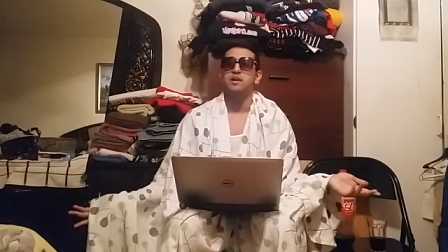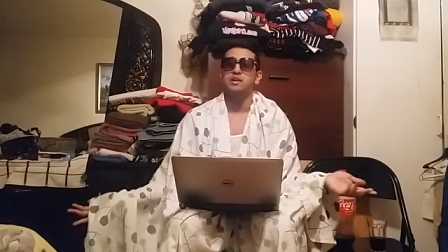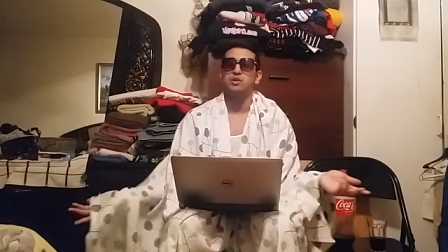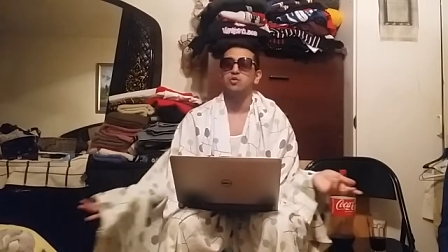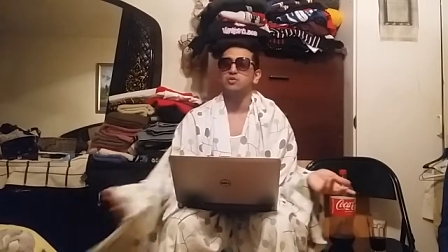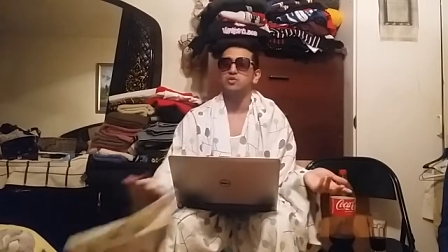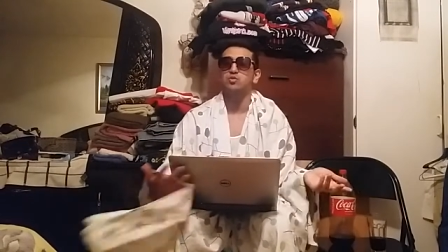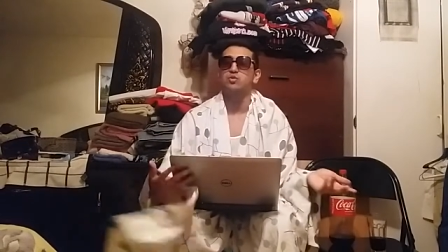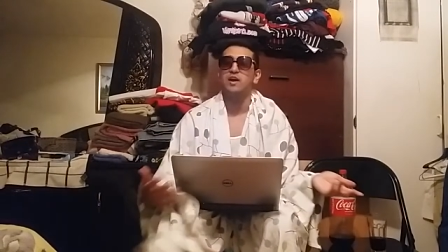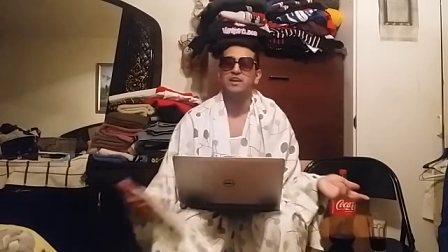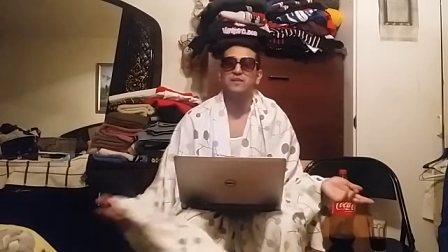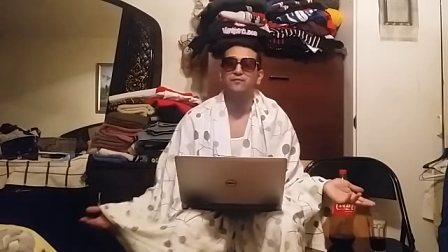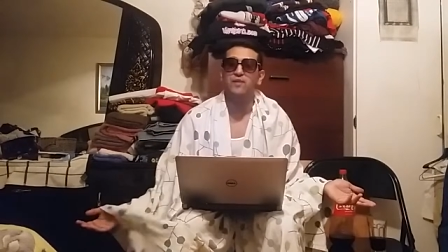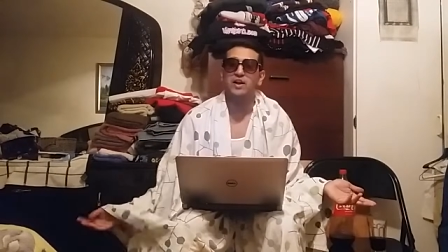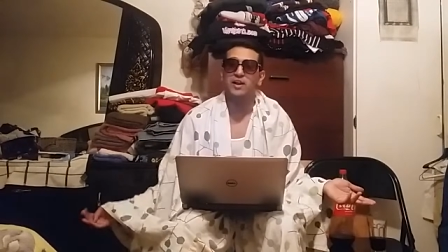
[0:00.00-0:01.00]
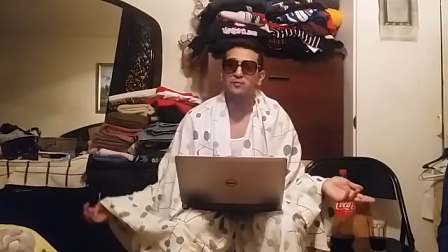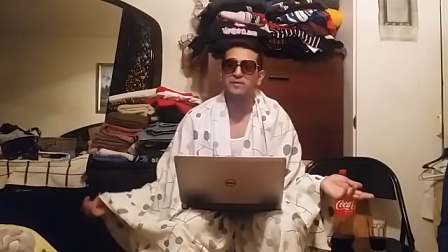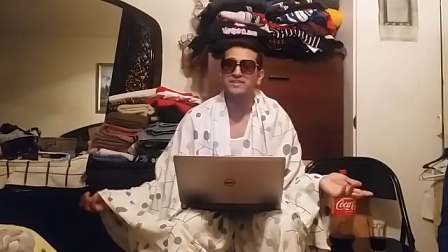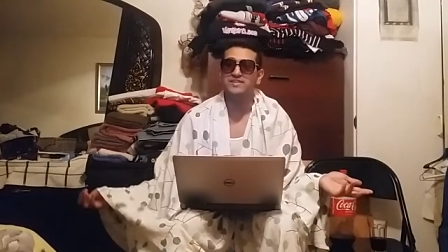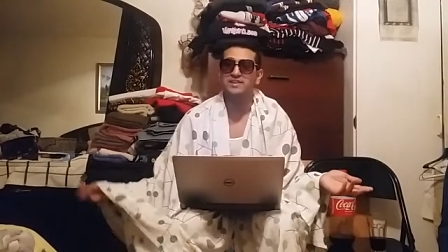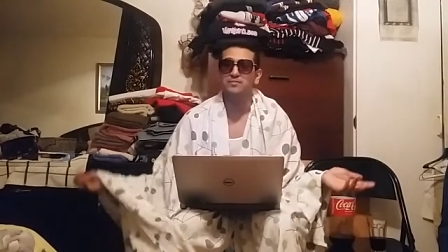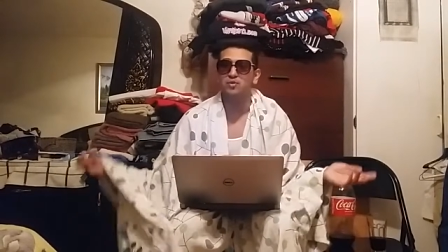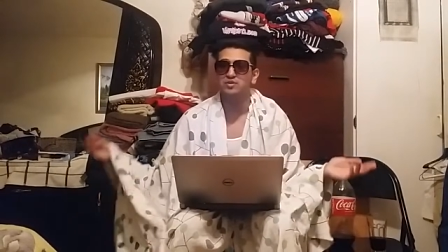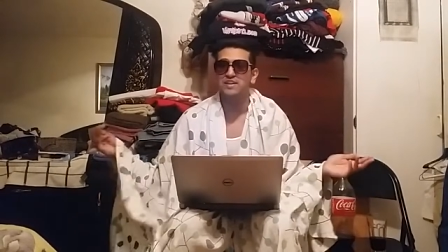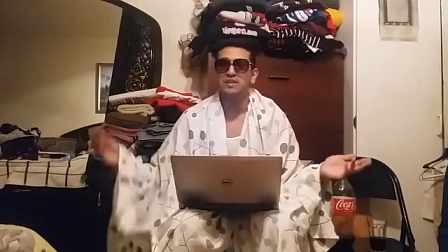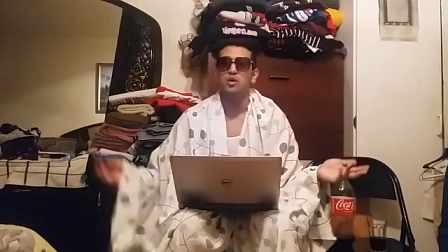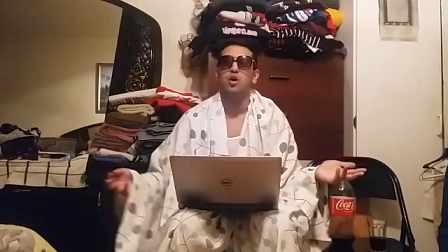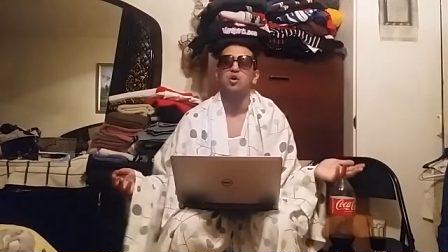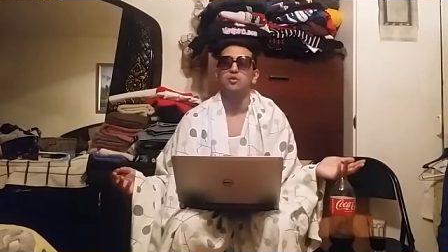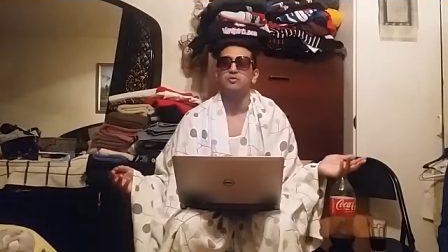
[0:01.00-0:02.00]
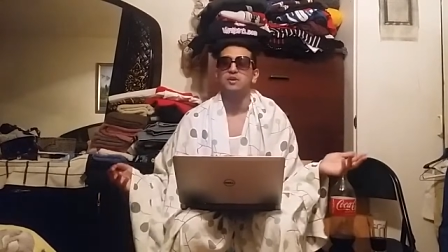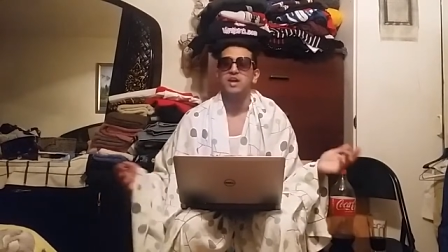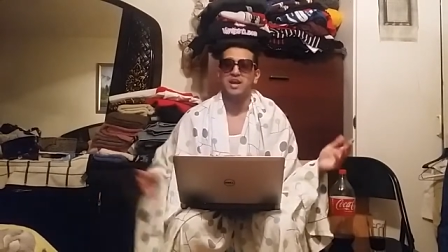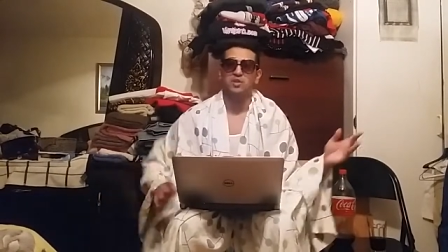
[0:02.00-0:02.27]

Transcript: They don't do any fucking wrestling moves at all.